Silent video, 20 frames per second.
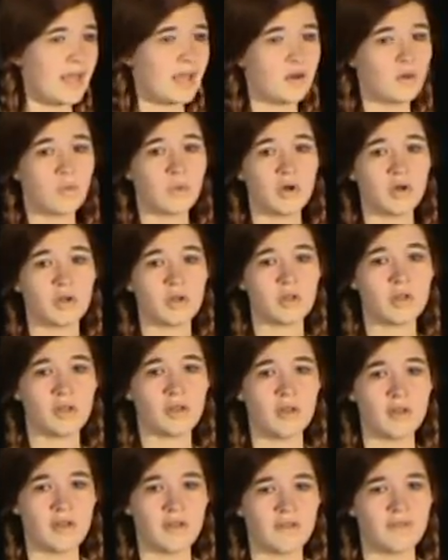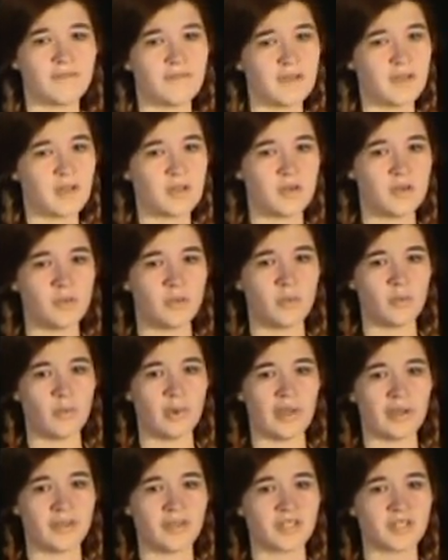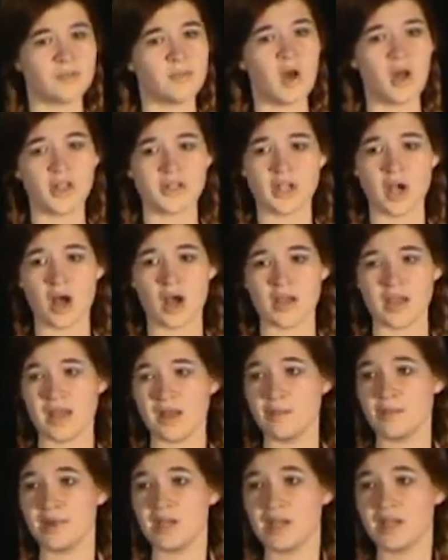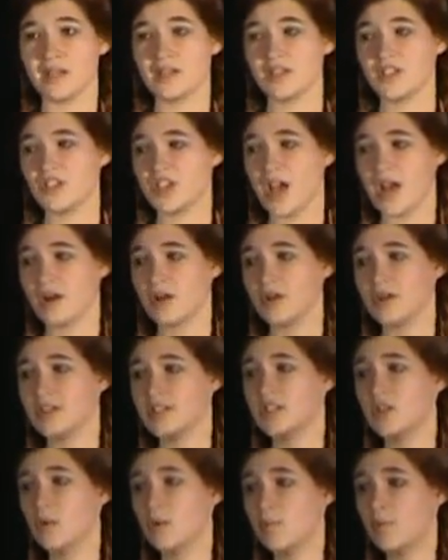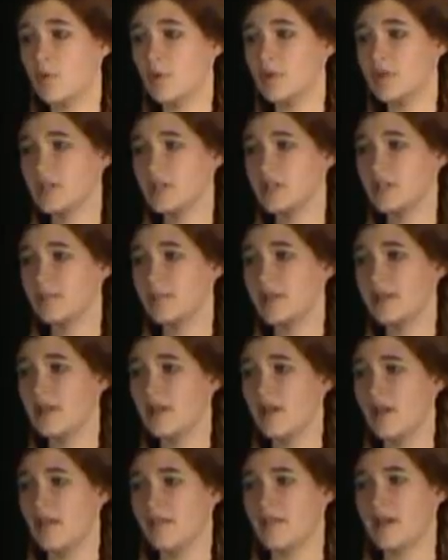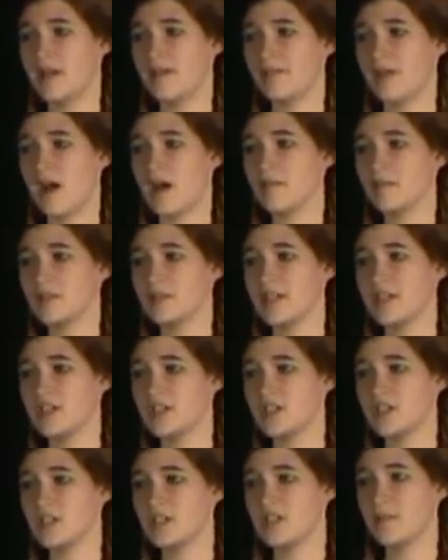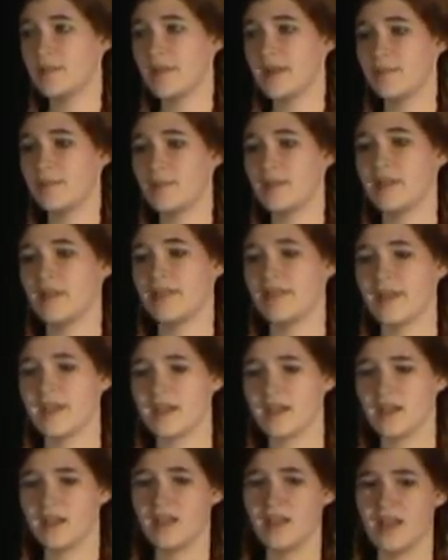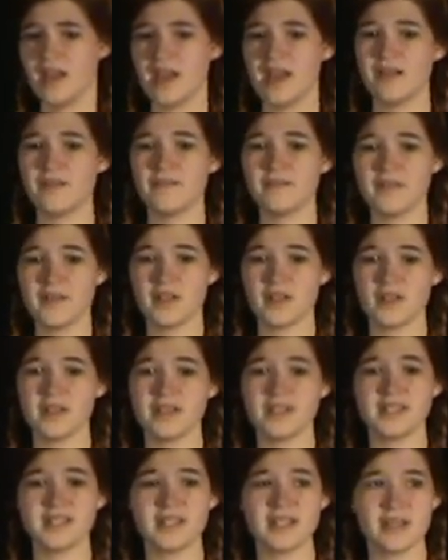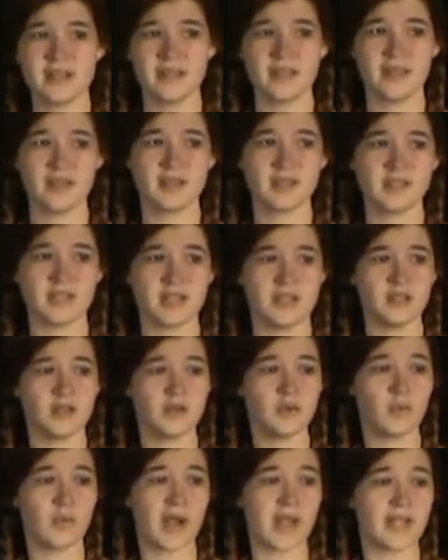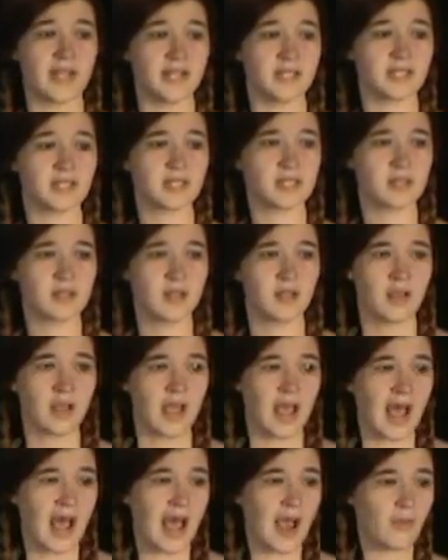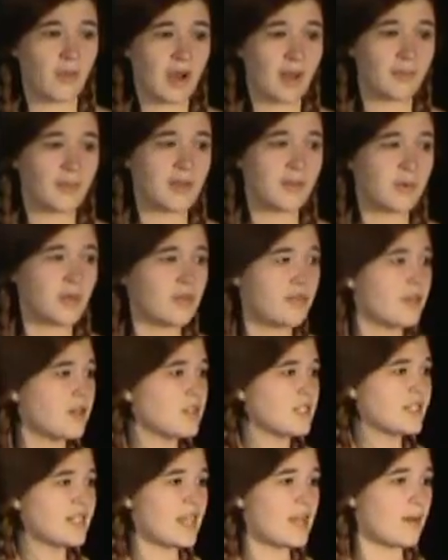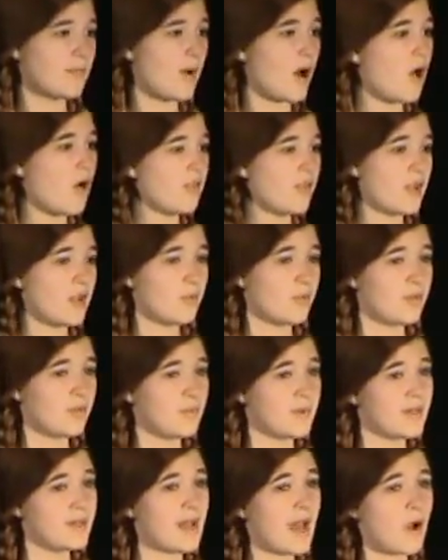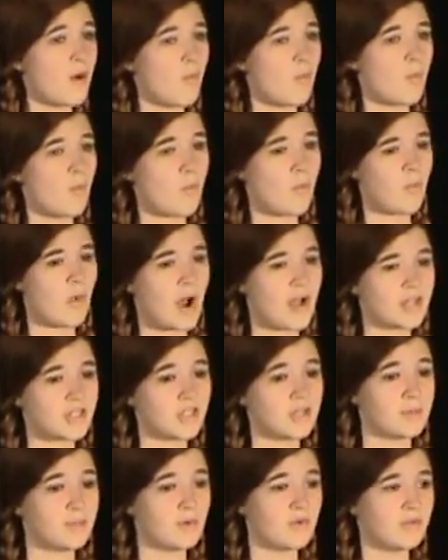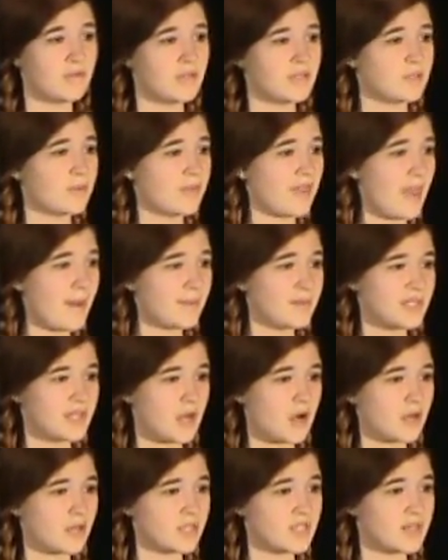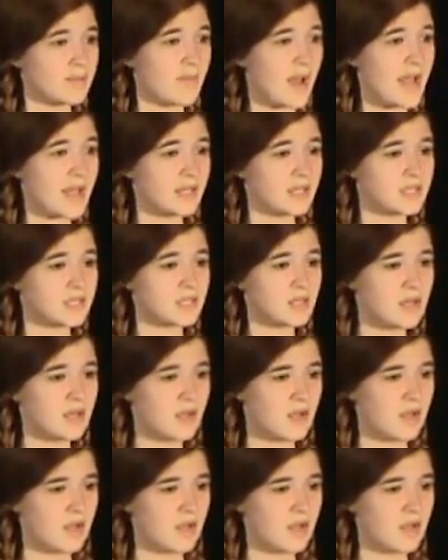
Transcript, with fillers: In a world filled with small talk and meaningless chatter, it's so important to me that I have conversations that make me think, and feel and see things in new ways. I want people that'll stay up all night with me, not watching movies with empty hearts and minds,